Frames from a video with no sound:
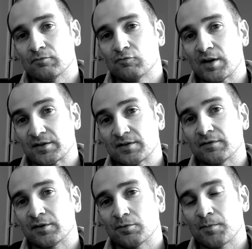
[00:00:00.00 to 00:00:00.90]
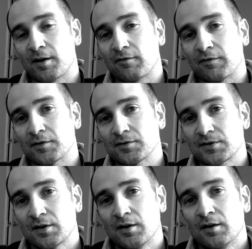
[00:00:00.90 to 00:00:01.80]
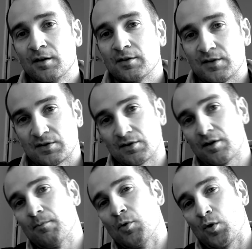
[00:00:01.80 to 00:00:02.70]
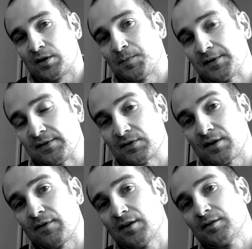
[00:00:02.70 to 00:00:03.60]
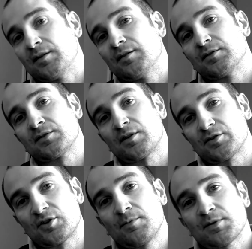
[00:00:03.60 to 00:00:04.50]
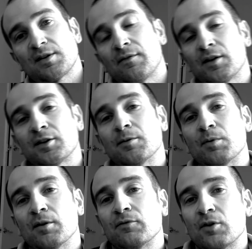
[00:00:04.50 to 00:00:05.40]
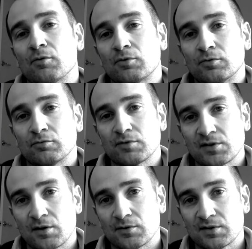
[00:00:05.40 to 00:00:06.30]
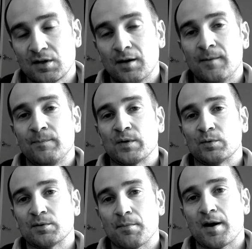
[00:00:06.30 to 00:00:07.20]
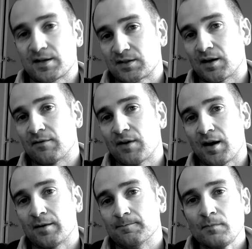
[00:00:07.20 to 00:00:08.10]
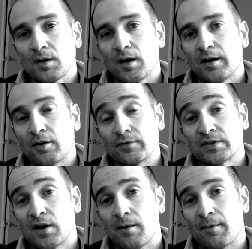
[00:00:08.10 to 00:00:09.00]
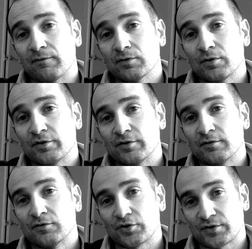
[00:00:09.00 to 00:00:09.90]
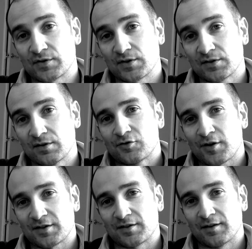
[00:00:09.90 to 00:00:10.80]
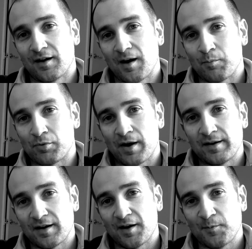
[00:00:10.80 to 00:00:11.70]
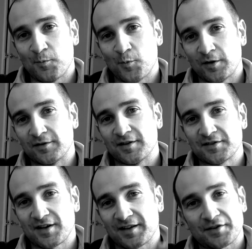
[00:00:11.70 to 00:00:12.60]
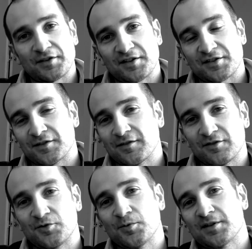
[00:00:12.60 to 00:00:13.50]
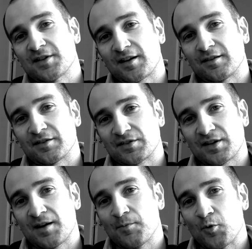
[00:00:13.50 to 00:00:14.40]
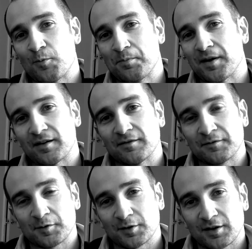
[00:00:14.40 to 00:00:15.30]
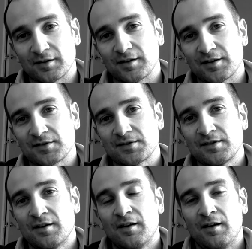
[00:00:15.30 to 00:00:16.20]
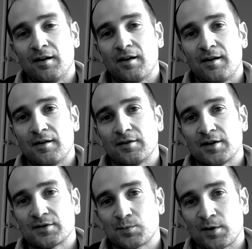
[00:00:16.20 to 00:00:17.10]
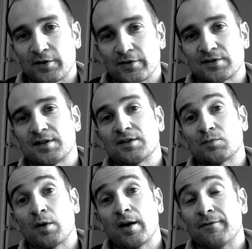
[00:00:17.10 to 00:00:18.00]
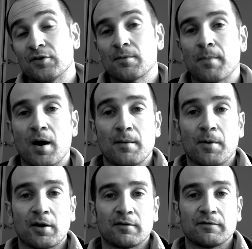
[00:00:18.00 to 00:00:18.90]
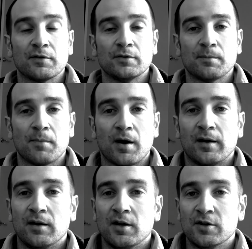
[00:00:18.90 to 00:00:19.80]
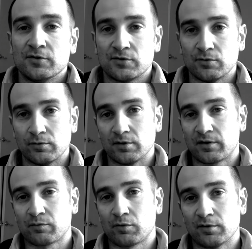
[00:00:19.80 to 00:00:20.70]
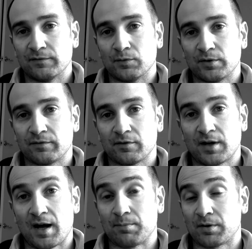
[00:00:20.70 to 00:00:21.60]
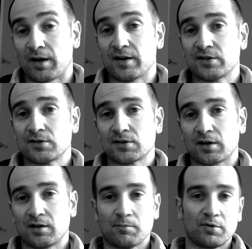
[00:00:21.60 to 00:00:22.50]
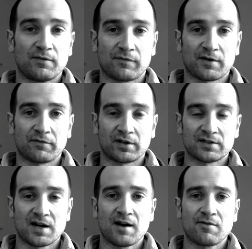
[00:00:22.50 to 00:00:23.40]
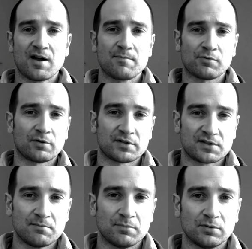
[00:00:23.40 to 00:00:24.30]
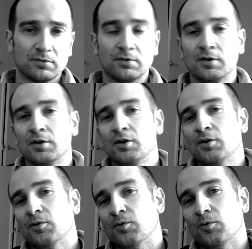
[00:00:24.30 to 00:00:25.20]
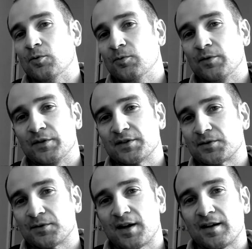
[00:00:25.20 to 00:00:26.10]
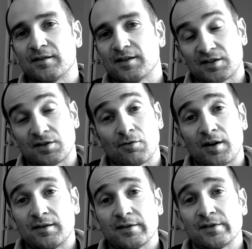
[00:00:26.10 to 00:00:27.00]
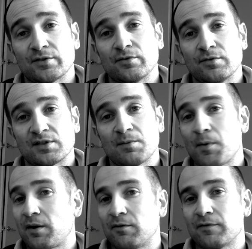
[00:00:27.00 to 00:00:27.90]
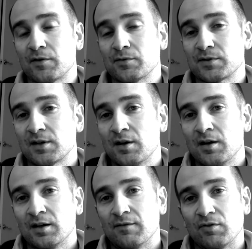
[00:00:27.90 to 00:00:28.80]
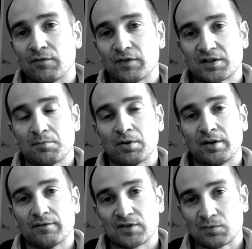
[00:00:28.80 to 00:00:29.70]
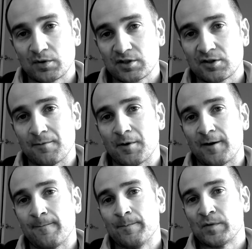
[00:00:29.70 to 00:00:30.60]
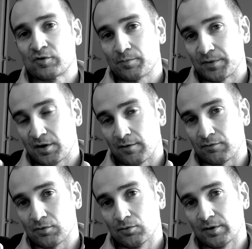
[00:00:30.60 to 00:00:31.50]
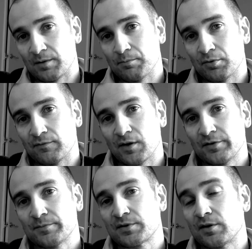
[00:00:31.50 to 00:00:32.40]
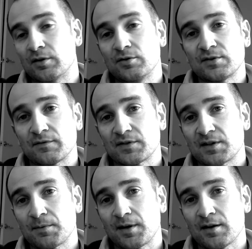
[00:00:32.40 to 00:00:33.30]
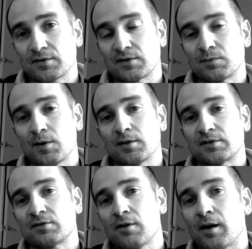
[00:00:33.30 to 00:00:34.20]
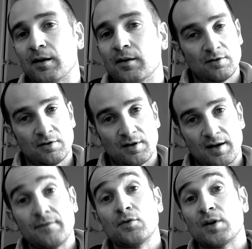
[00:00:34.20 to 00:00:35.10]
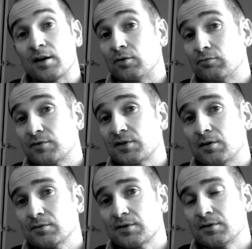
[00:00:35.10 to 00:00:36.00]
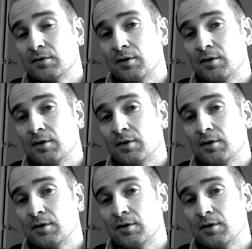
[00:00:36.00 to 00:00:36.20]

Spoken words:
relatively good microphones. There's a lot more expensive stuff out there and there's a lot cheaper stuff out there, but I've got good results with the mics that I've had. And over time, I've learned not to just trust a brand name when there's other things that do exactly the same or better for a lot less. And it's one of those things where if you can buy a microphone that might do 3 or 4 different applications, like you can put it in front of a guitar amp or on a cymbal or this or that, great thing too. Some microphones give you the flexibility of a switch that might drop the overall input volume so you can use it for something else as well. It's great. If you get good results,